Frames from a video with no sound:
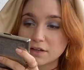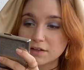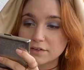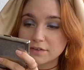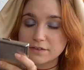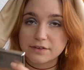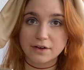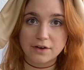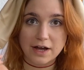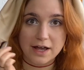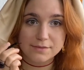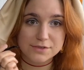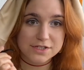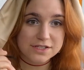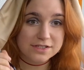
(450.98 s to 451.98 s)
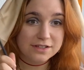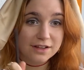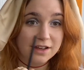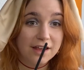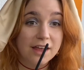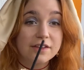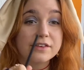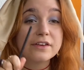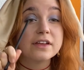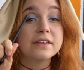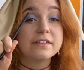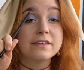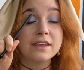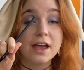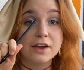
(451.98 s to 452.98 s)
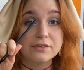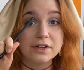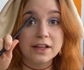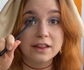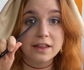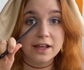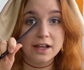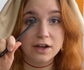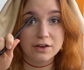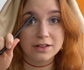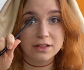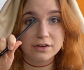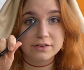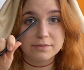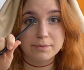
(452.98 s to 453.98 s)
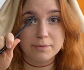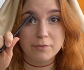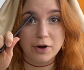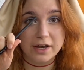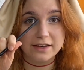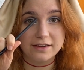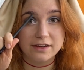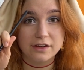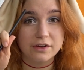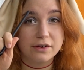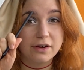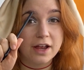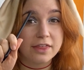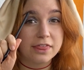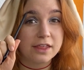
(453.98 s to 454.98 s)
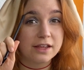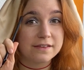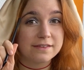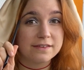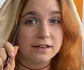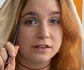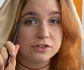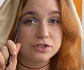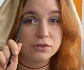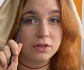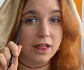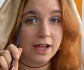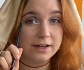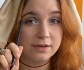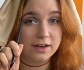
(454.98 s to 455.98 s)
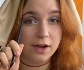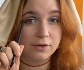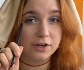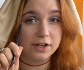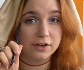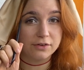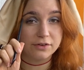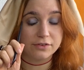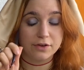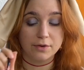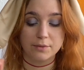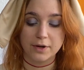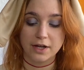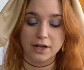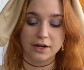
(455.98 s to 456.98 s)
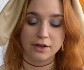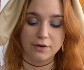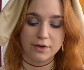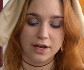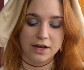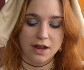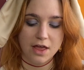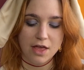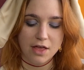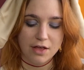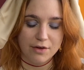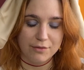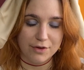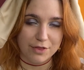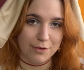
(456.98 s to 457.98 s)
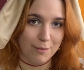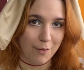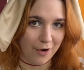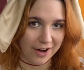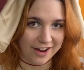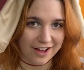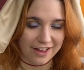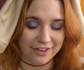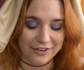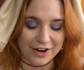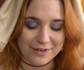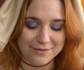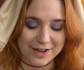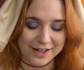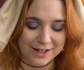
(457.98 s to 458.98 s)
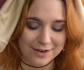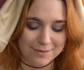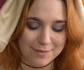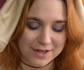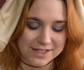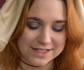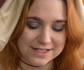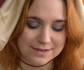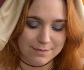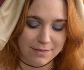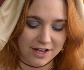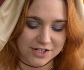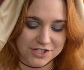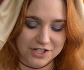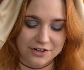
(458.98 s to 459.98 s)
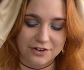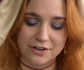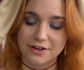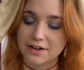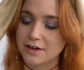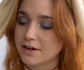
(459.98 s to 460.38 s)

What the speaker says: So I'm just, as you can see, I really like how it looks right here. I think it's still too light down here, so we're gonna go in with more color and make it a bit smudgier.